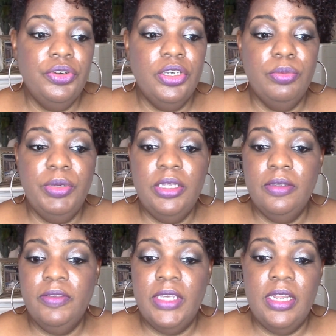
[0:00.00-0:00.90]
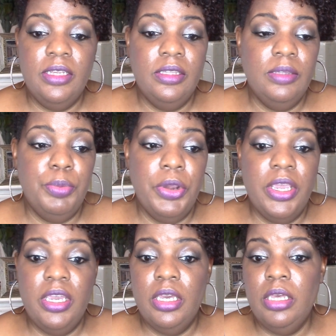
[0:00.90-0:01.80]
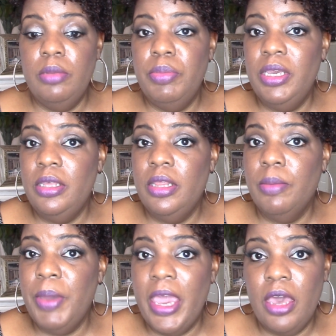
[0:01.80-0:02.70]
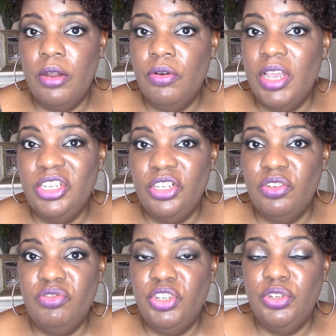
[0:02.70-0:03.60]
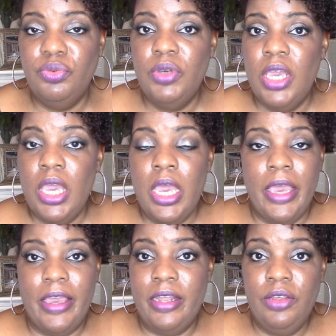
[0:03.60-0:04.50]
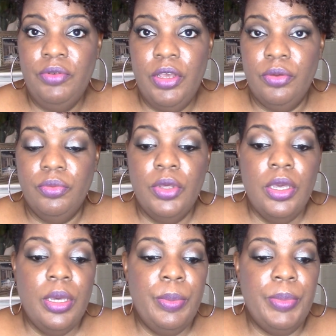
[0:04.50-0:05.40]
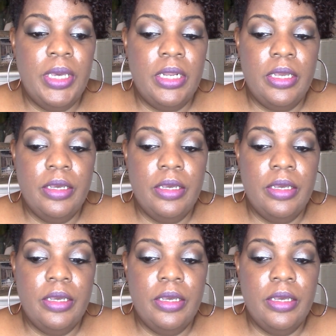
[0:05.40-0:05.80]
It could be the setting spray. It could be the powder I showed you. I don't know. But